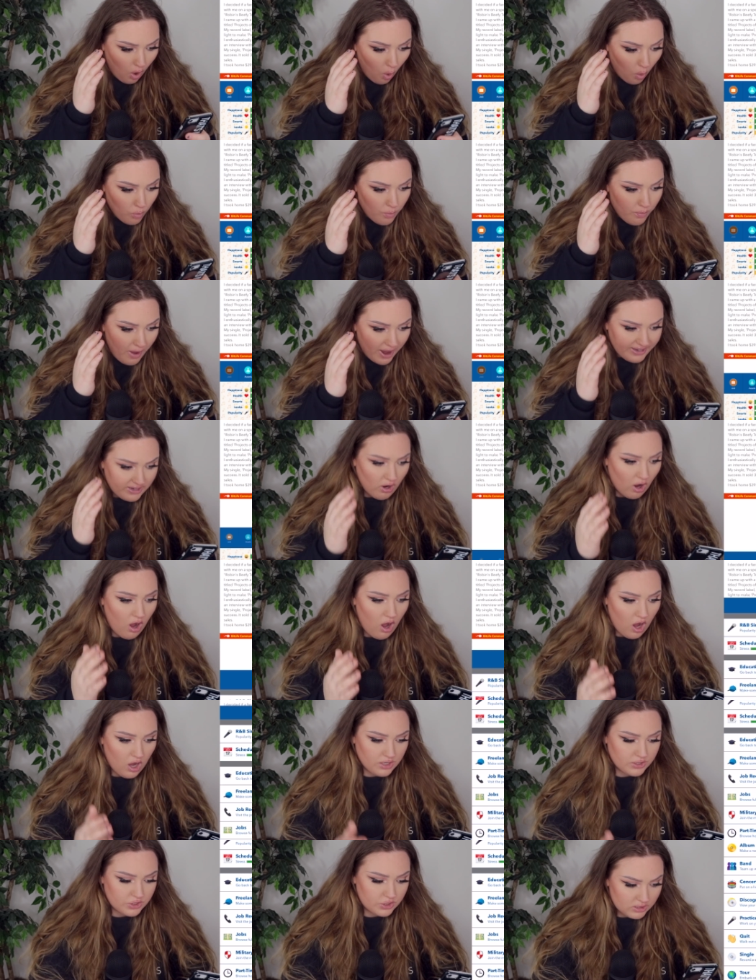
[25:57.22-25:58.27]
Oh my
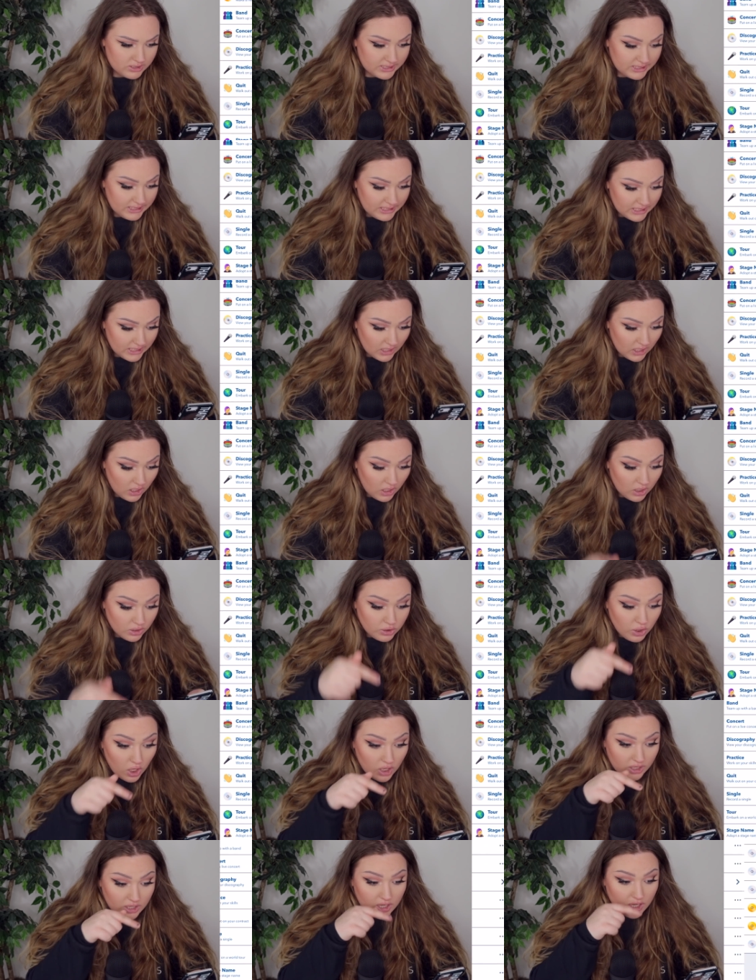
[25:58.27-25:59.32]
gosh. See?
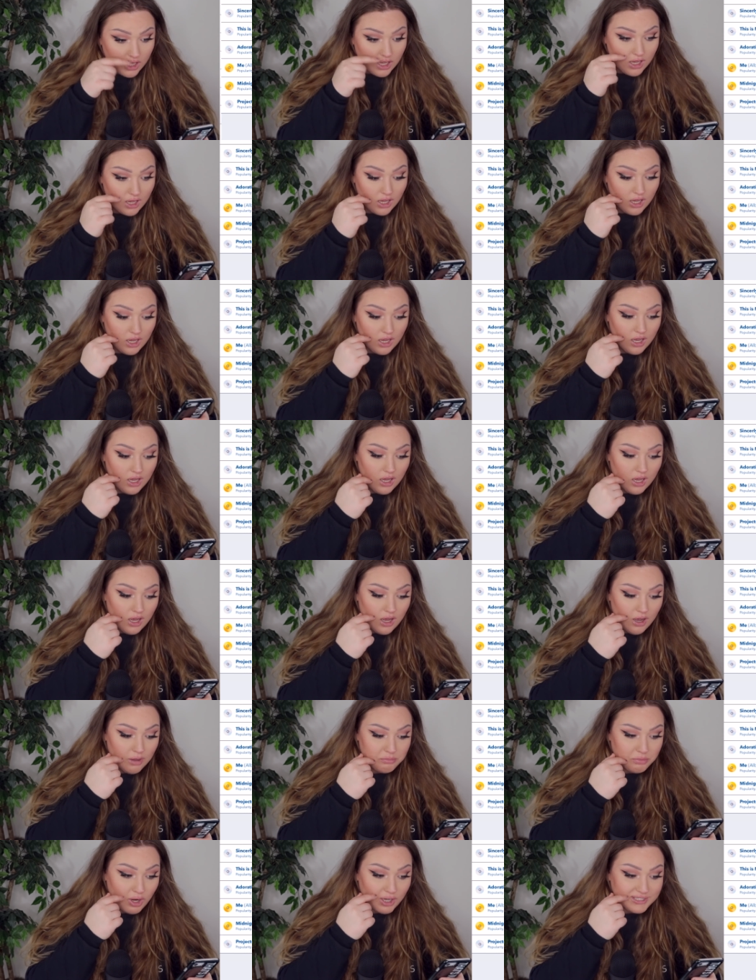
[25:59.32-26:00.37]
Look.
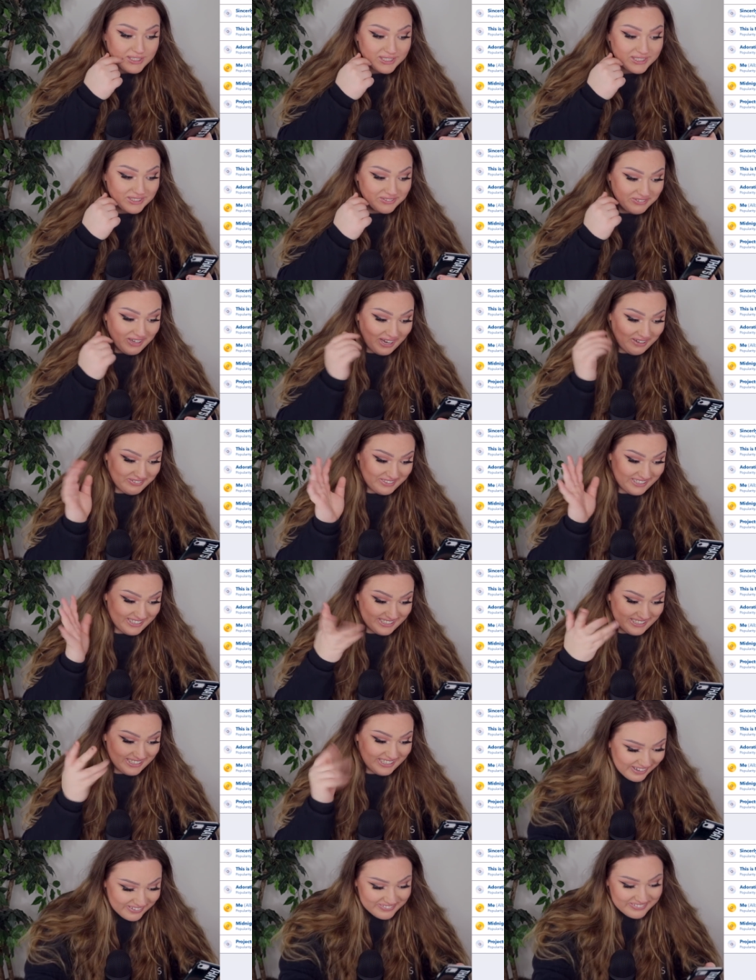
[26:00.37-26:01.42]
Projects of Heaven.
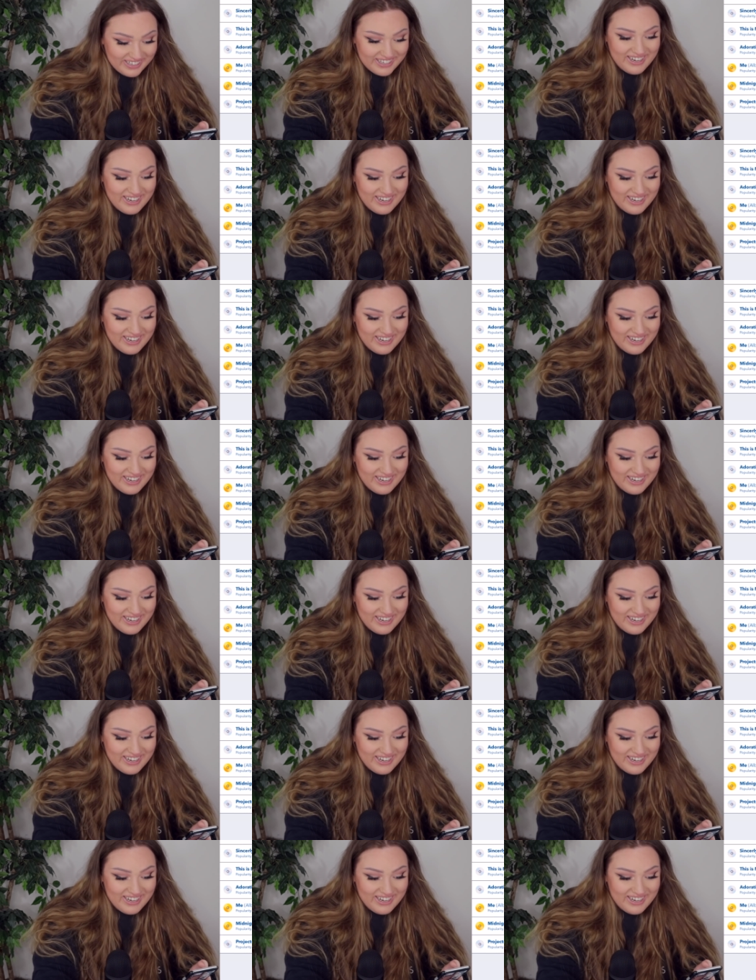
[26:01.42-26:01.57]
Oh my